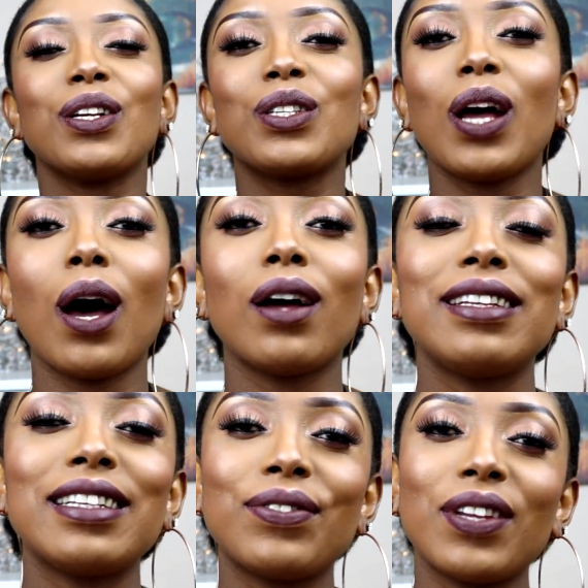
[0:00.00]
So
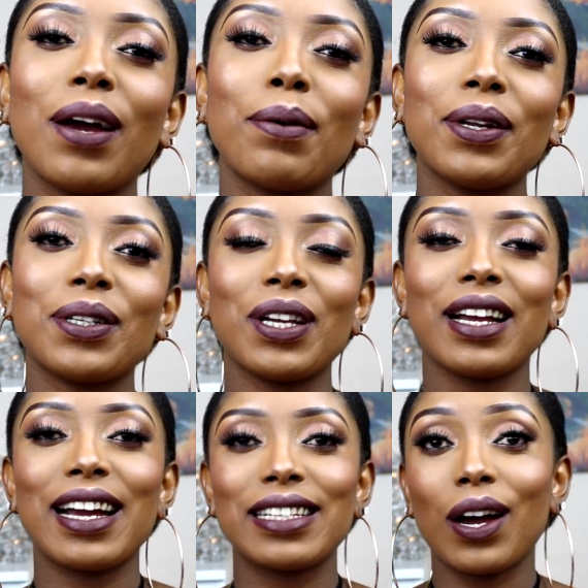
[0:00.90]
in this video, I'm going to show
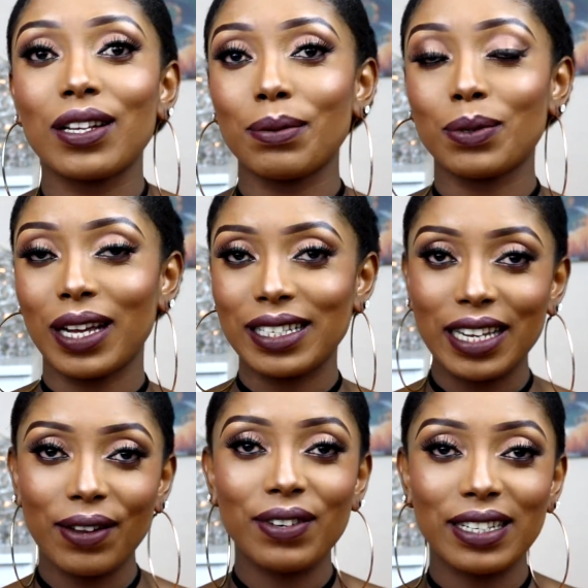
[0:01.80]
you guys how I was able to
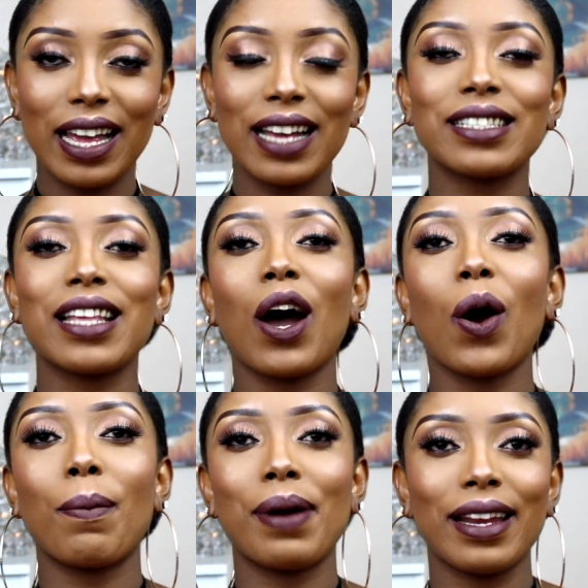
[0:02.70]
achieve this hairstyle
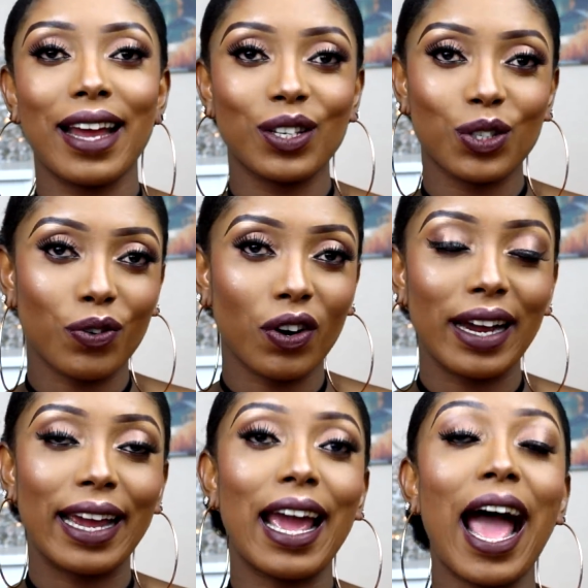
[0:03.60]
on my natural
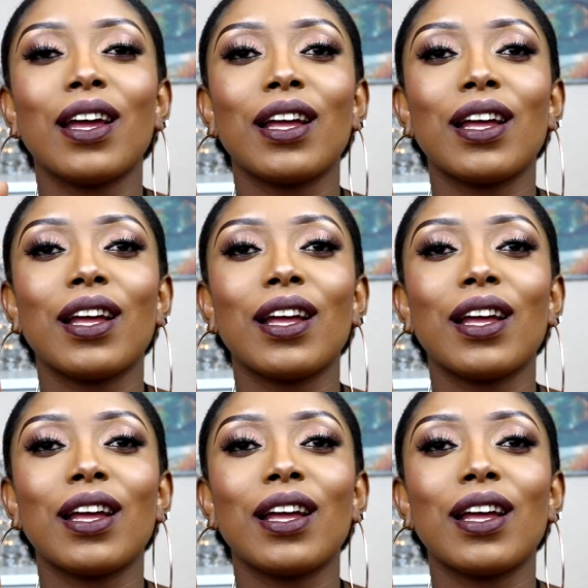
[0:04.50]
hair.